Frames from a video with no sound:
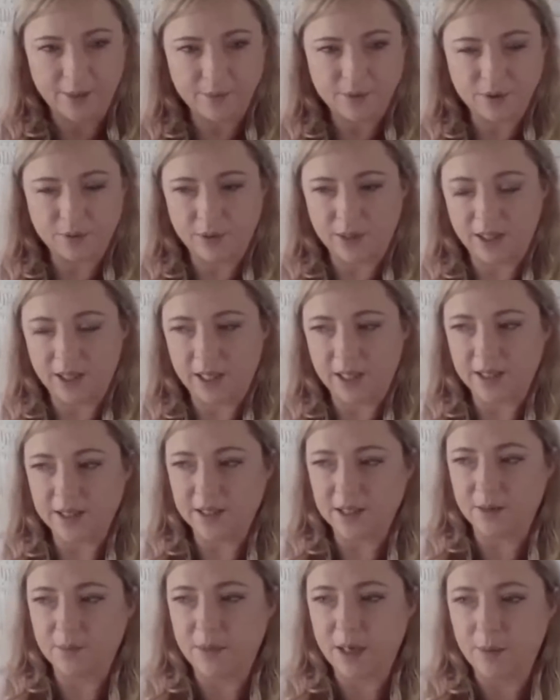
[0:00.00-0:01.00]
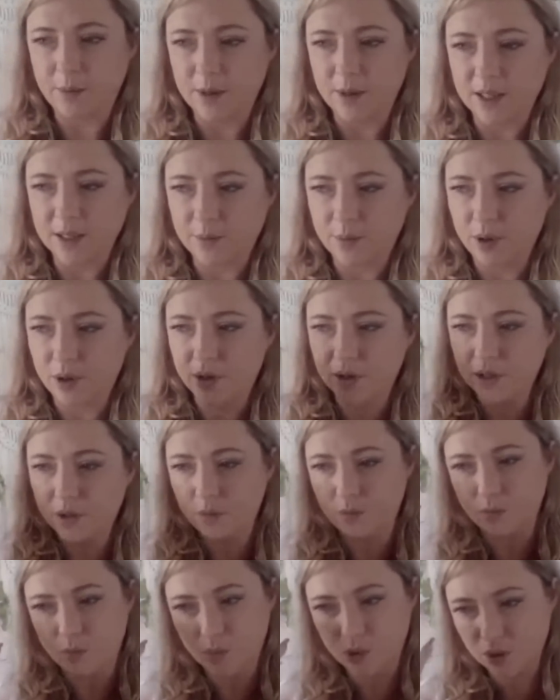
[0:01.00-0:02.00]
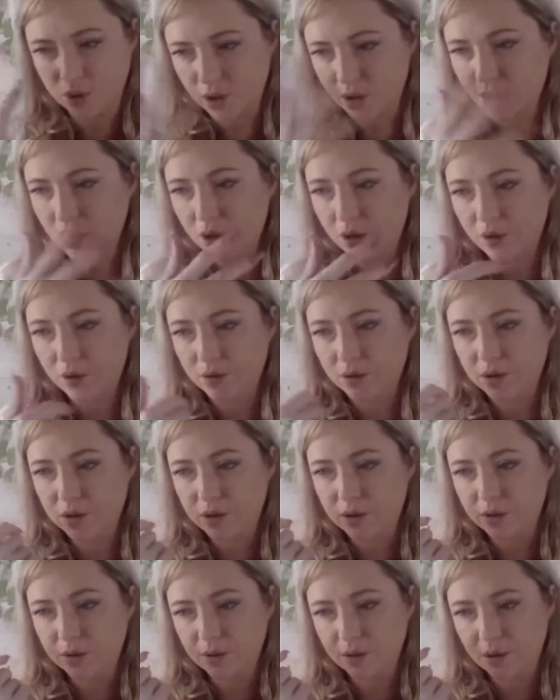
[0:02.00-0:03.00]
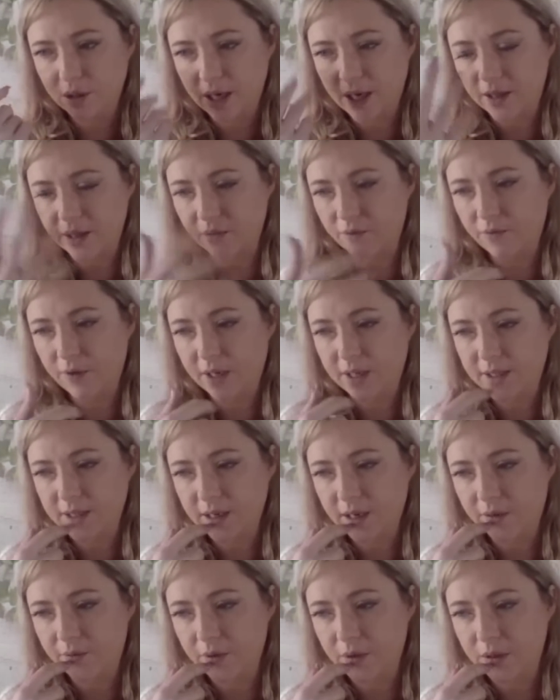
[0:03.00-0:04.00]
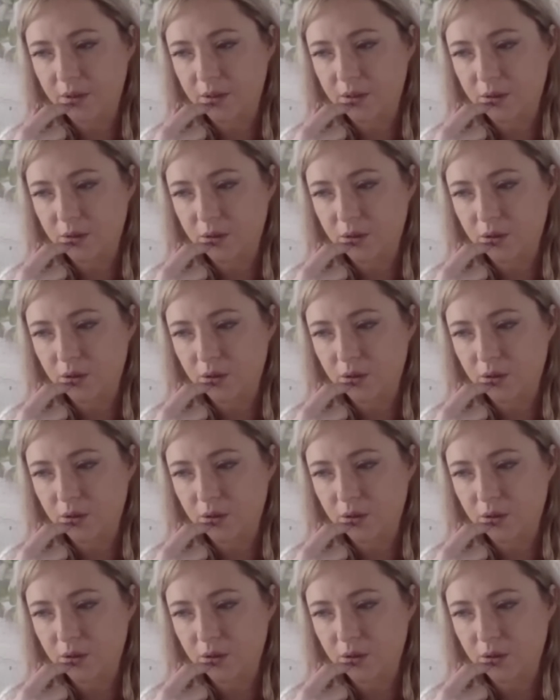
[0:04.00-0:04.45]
up to it again. So maybe this person was cloaked, had their face covered,